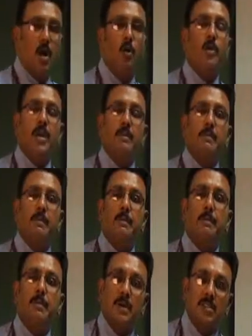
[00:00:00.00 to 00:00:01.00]
How a
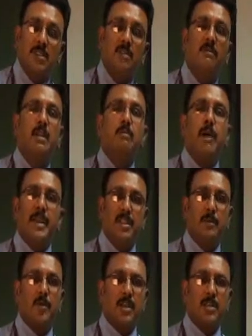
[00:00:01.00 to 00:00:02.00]
person will buy
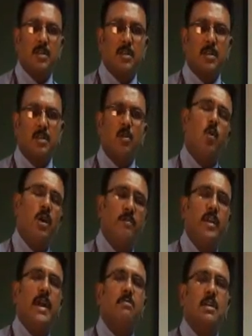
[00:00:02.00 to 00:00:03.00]
the product.
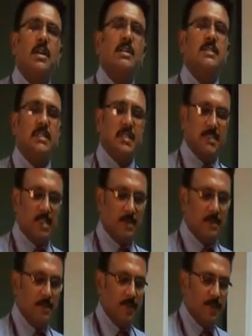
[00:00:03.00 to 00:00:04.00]
Why we have to consider, sir?
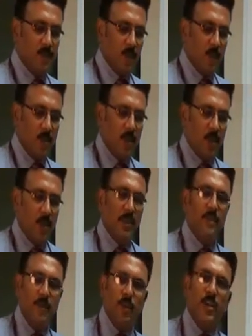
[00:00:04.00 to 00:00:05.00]

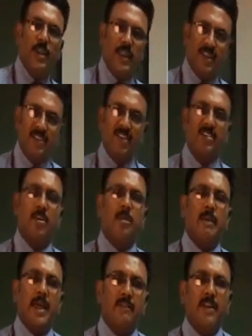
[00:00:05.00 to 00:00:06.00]
Even though industries
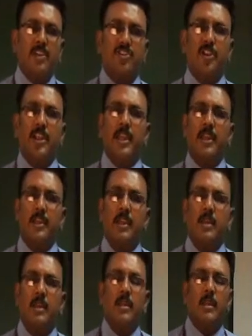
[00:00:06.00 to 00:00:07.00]
are manufacturing,
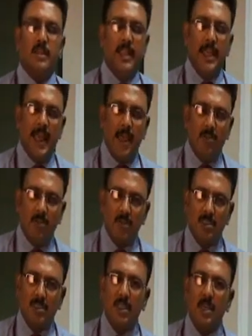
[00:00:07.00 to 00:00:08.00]
they have
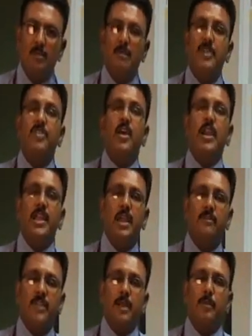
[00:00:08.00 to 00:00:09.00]
to sell
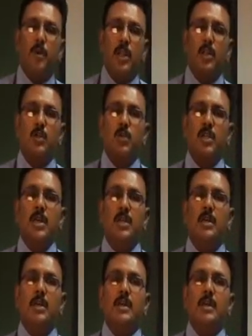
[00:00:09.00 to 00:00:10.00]
majority of their product to the